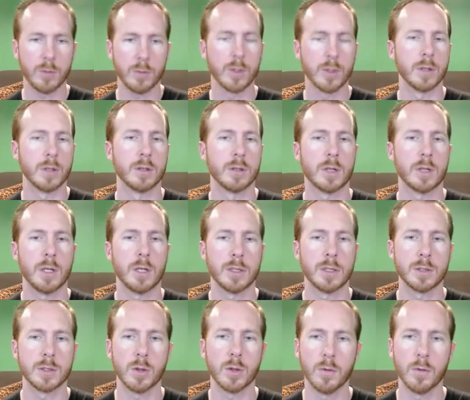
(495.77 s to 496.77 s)
we're going to call
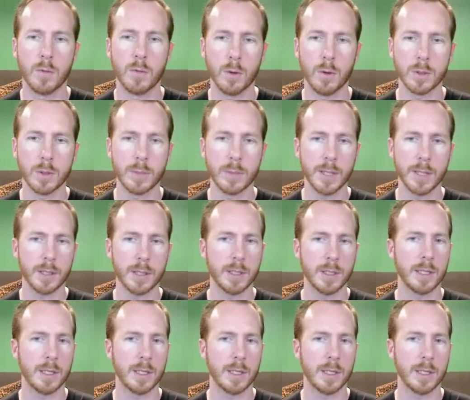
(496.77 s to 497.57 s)
this go forward method,